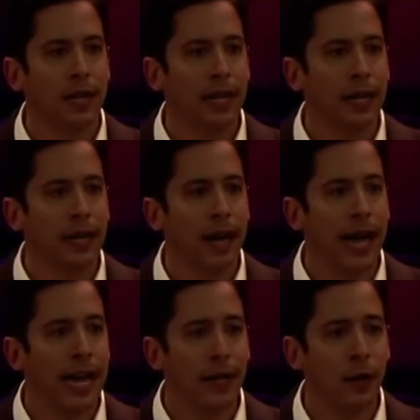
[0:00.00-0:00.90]
in
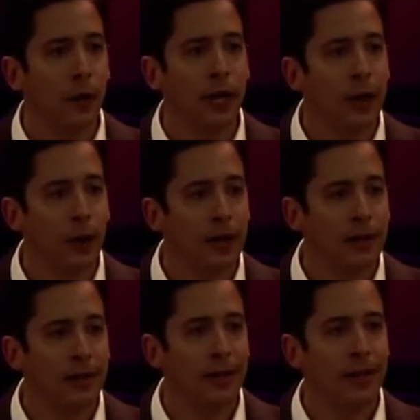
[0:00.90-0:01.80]
a
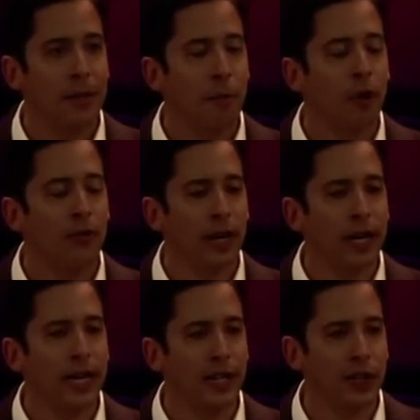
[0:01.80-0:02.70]
coherent,
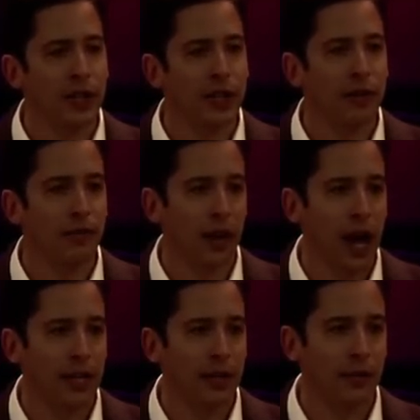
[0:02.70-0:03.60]
perfectly consistent
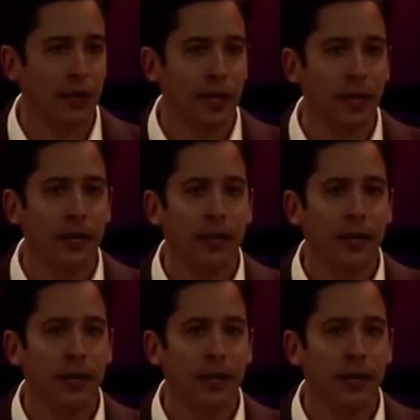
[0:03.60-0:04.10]
philosophy.